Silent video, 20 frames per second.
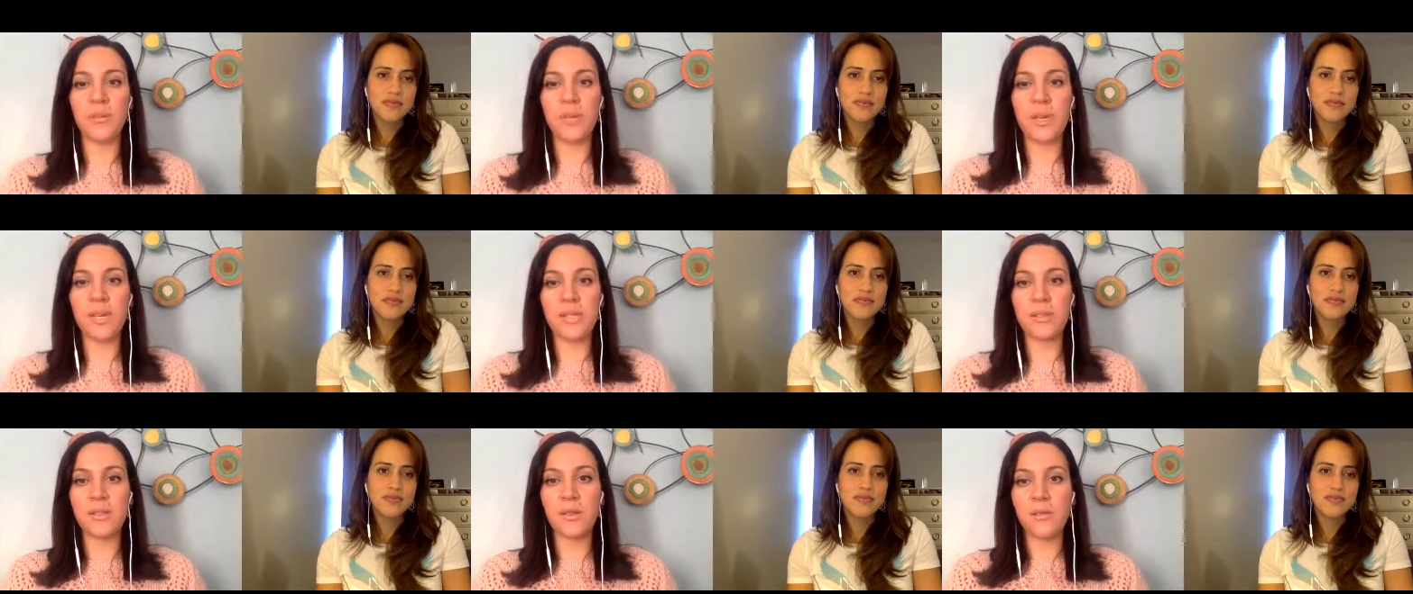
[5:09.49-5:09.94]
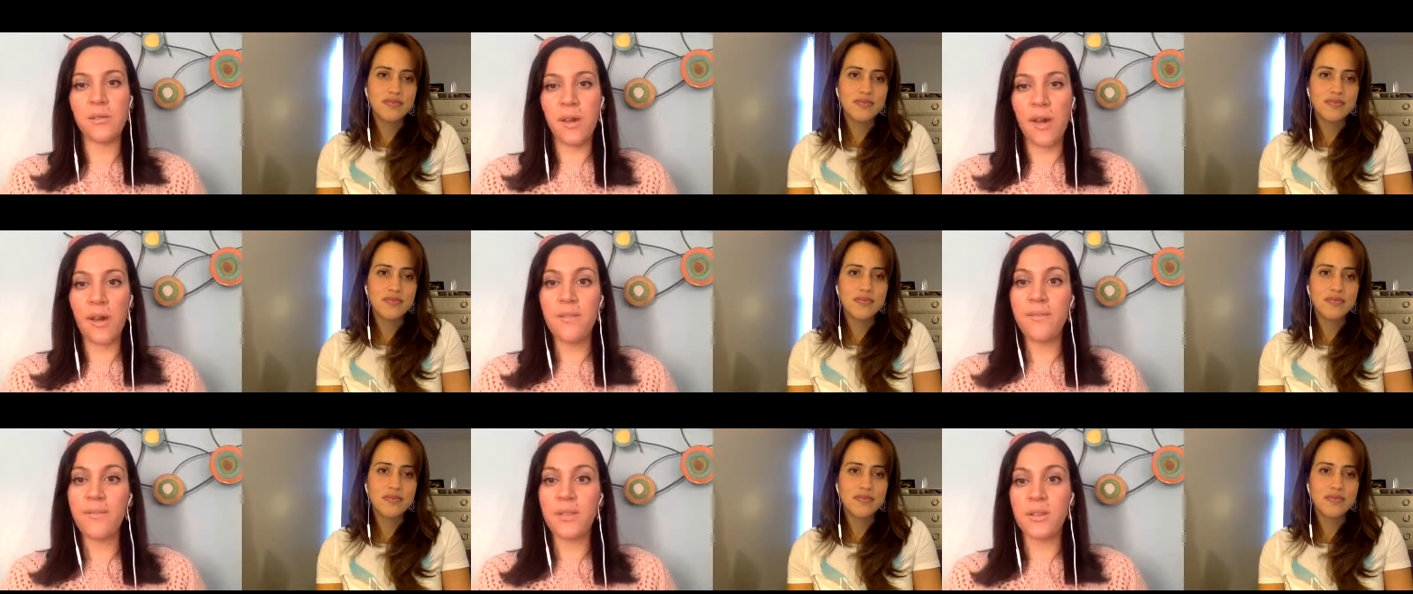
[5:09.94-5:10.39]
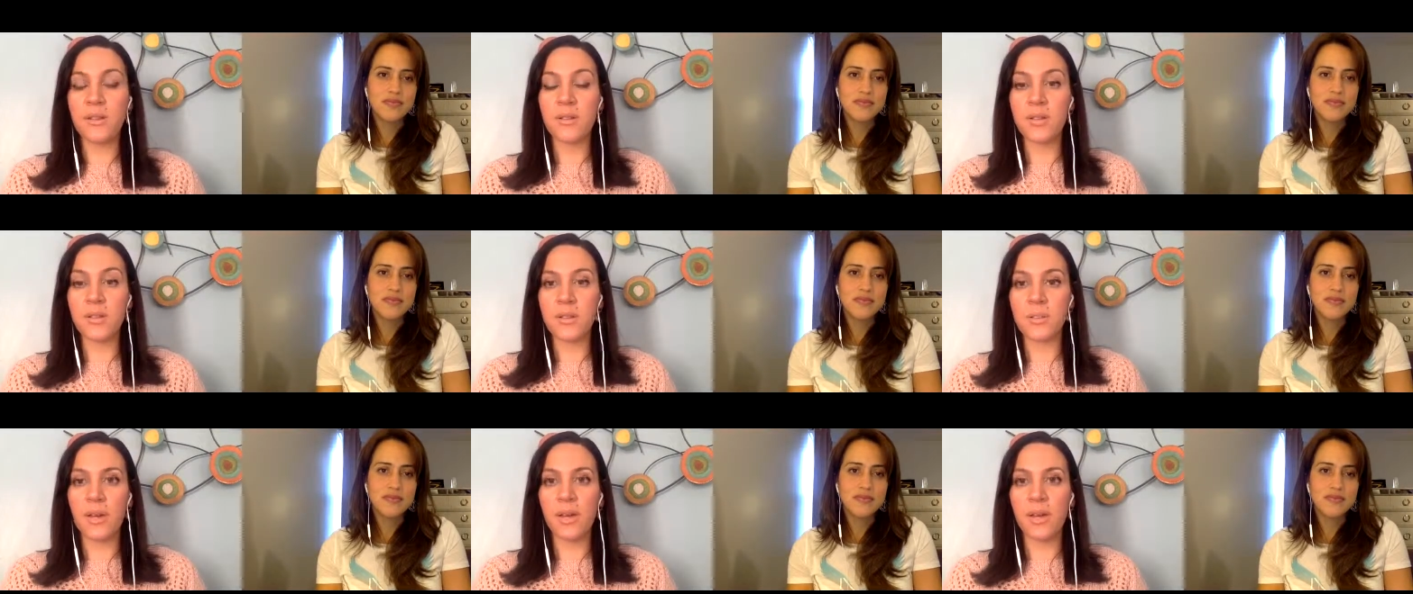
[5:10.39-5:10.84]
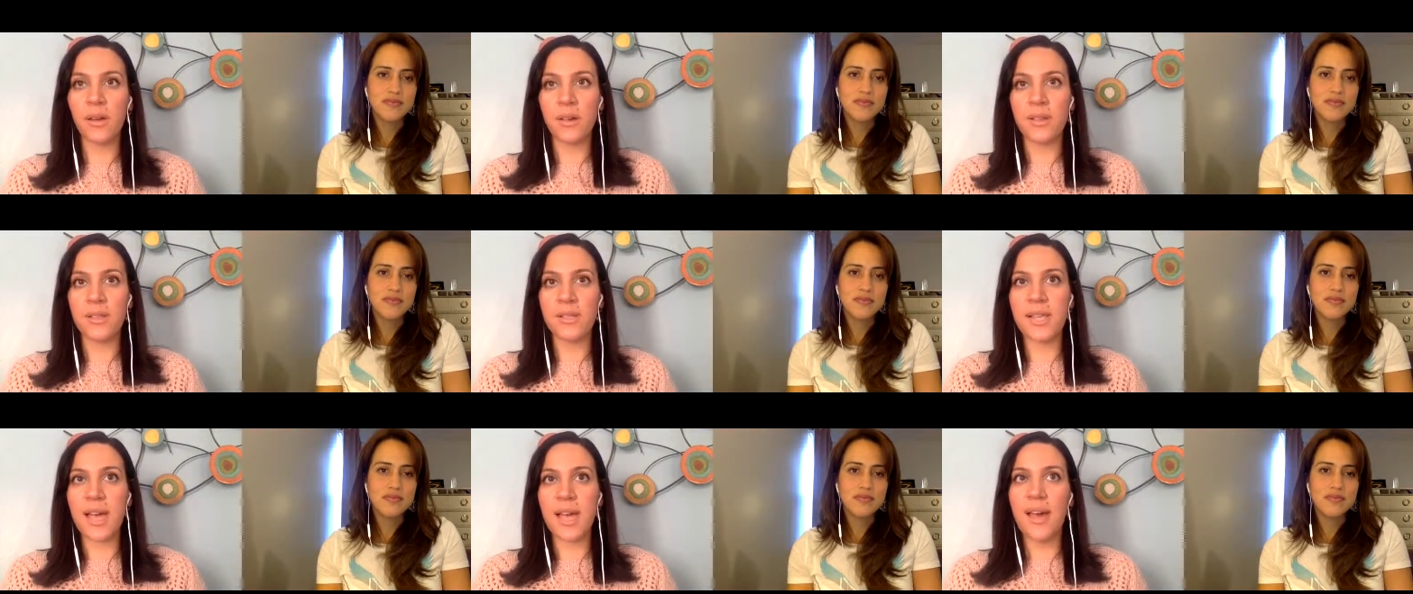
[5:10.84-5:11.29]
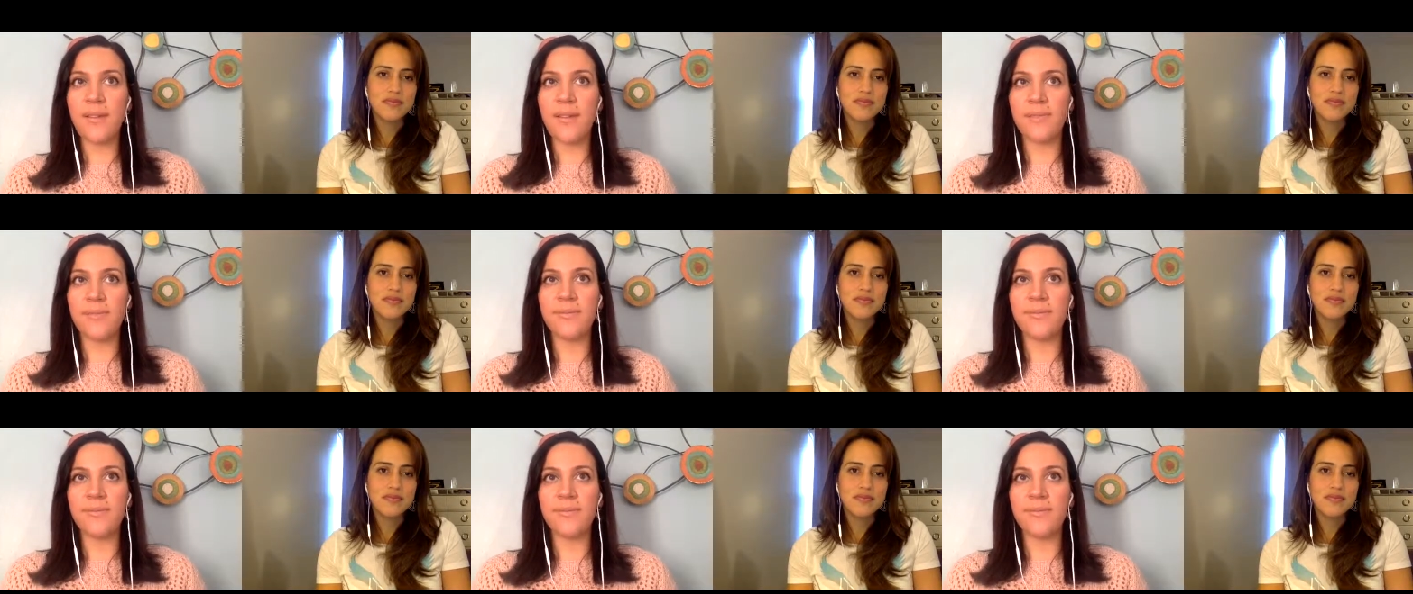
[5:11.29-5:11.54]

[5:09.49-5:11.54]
Speaker 1: self-confidence because i